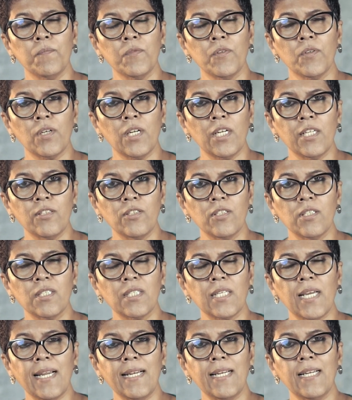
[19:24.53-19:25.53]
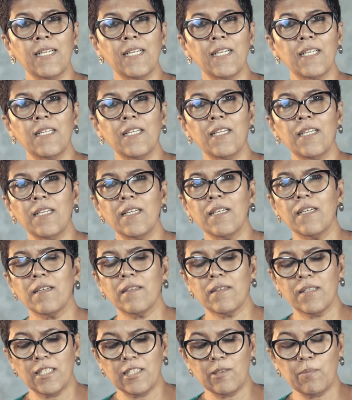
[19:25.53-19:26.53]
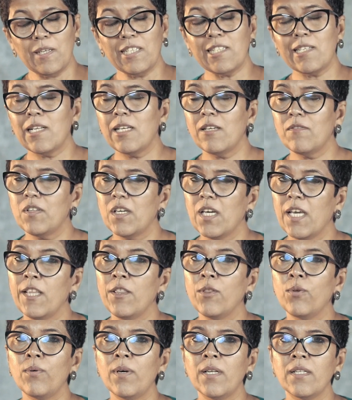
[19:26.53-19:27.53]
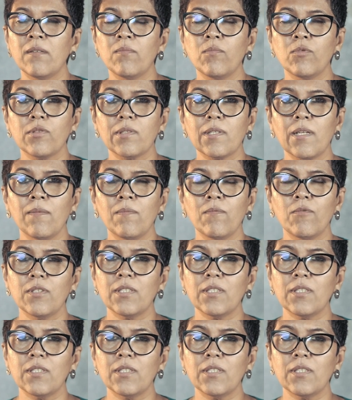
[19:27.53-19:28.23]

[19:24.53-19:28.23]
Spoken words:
religious identity, especially if the Hindu and the Muslim,